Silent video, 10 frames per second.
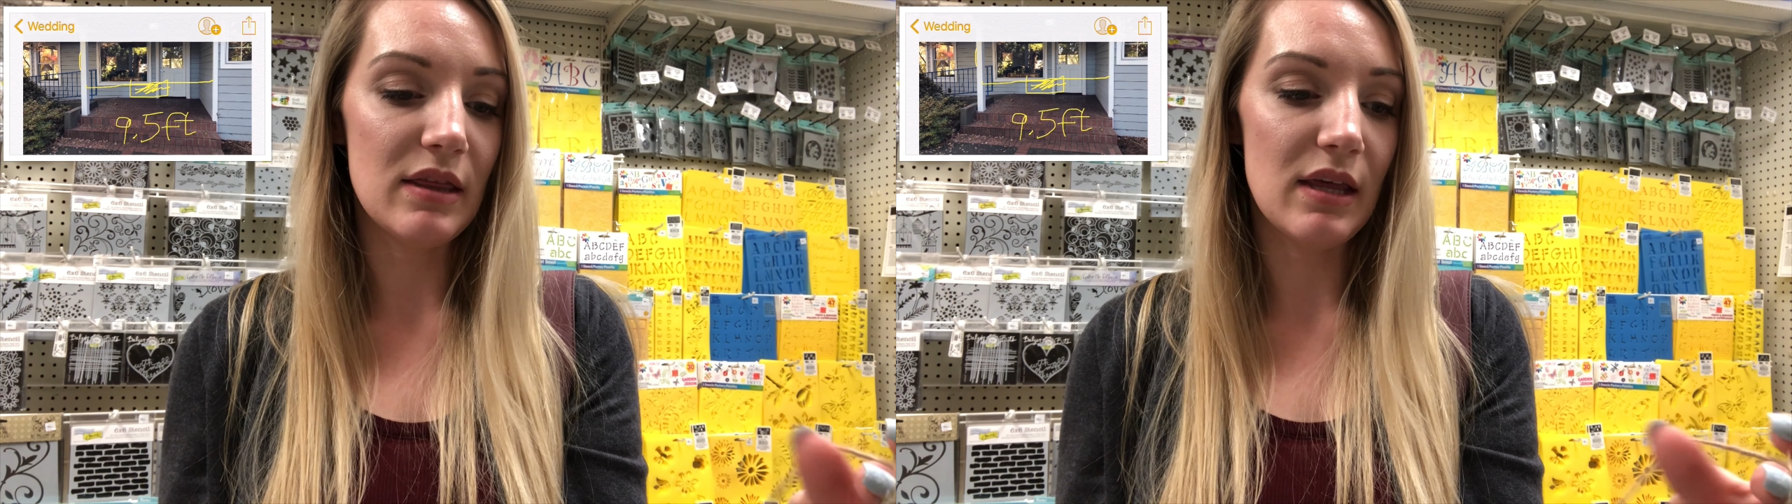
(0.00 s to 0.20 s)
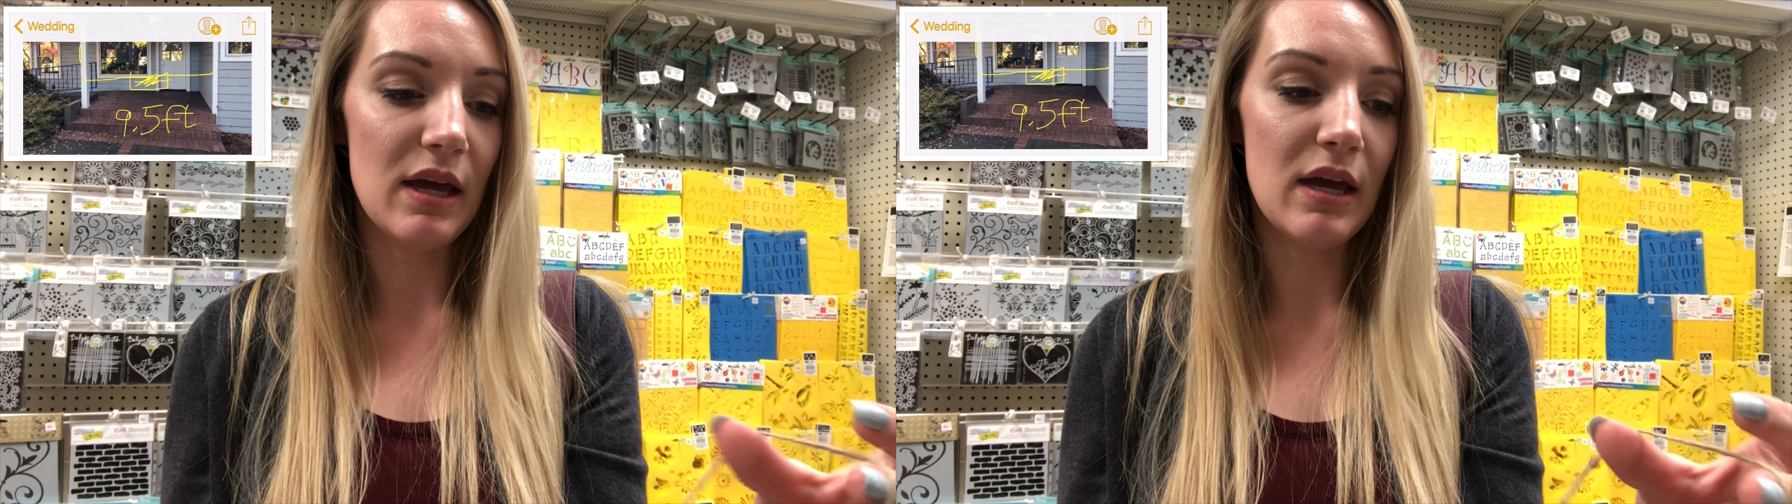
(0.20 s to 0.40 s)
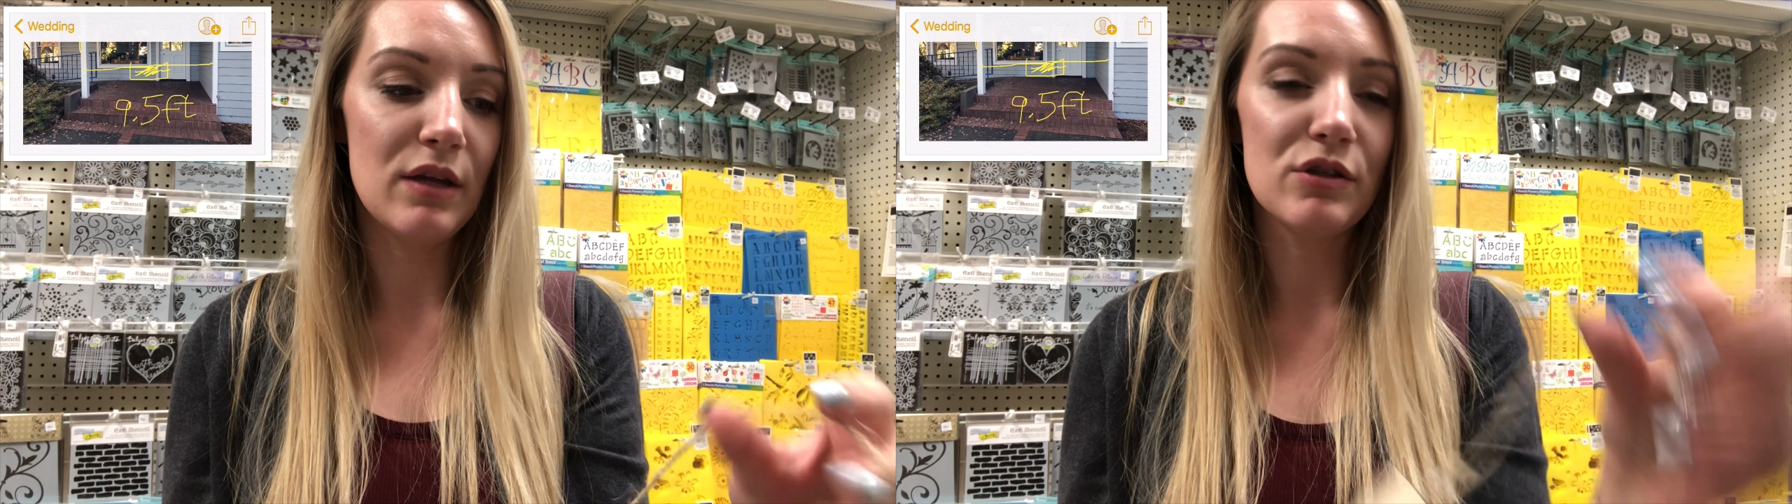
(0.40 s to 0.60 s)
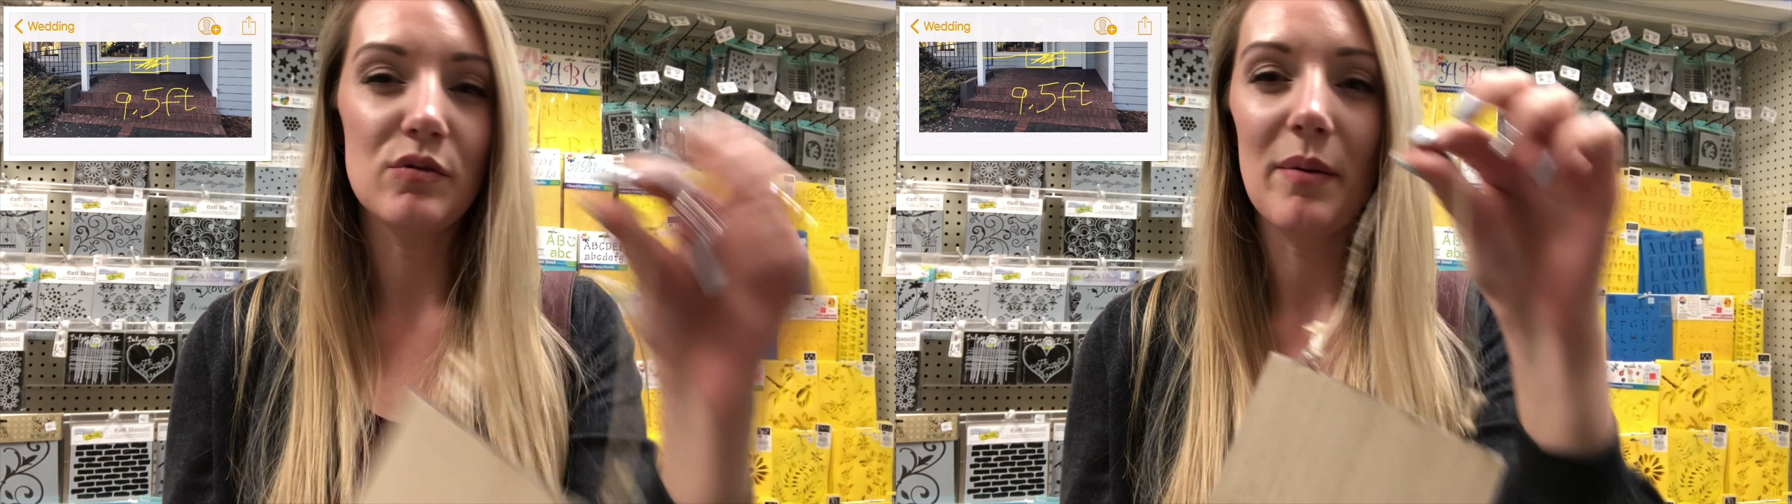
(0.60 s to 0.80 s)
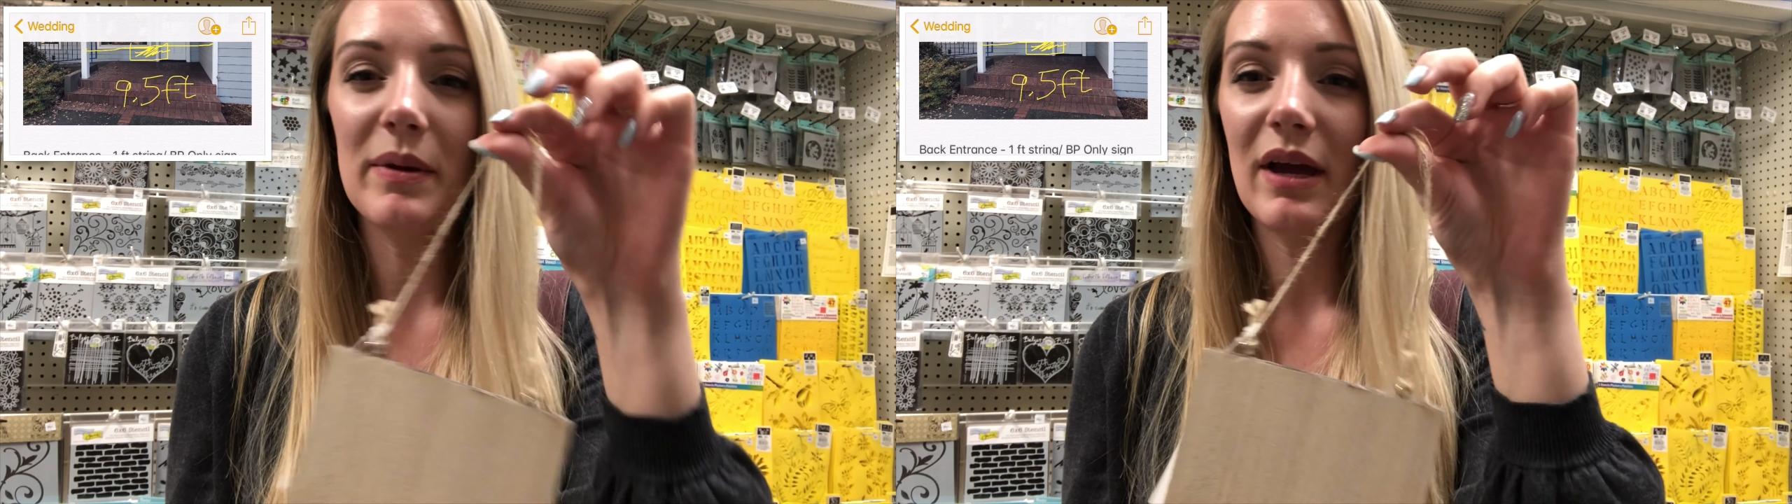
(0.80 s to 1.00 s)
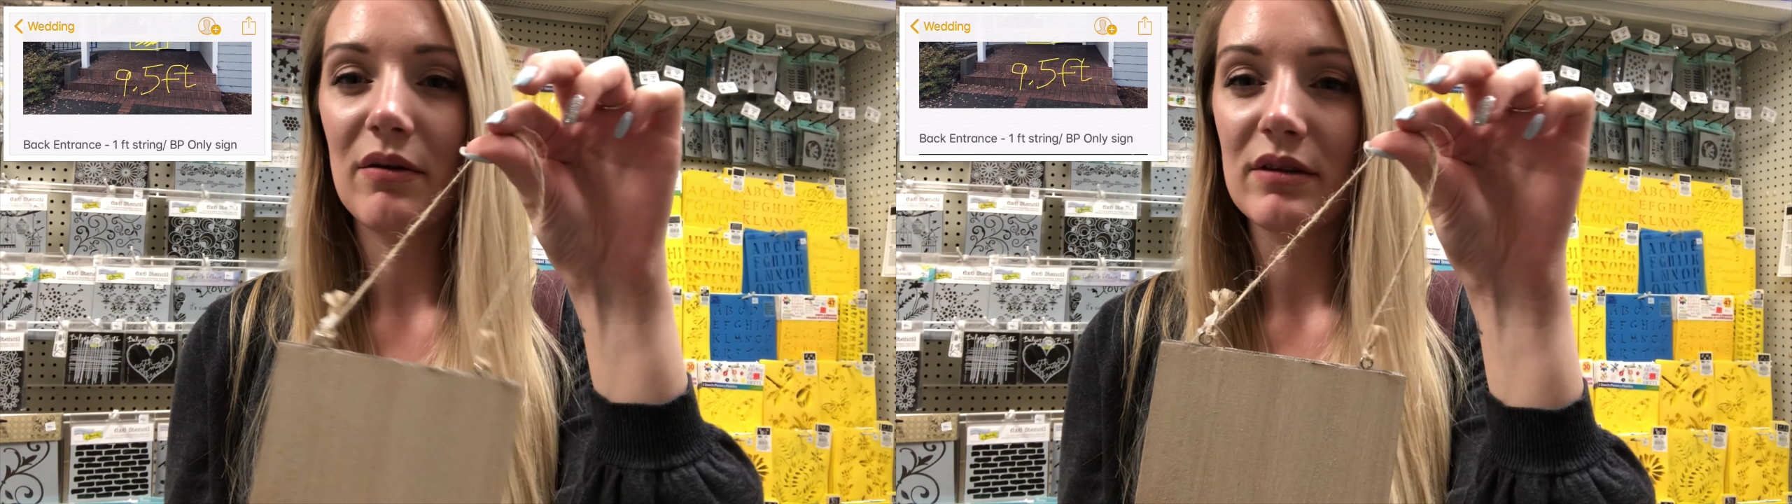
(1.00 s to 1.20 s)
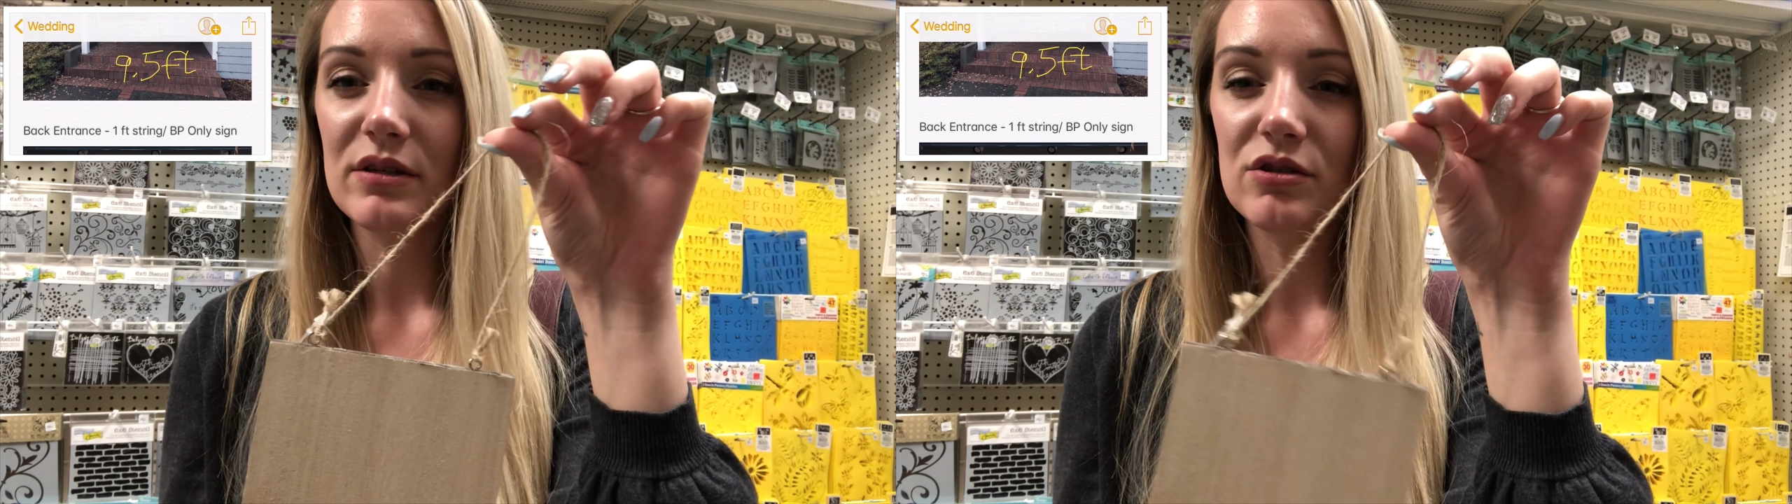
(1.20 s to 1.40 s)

then swapping out this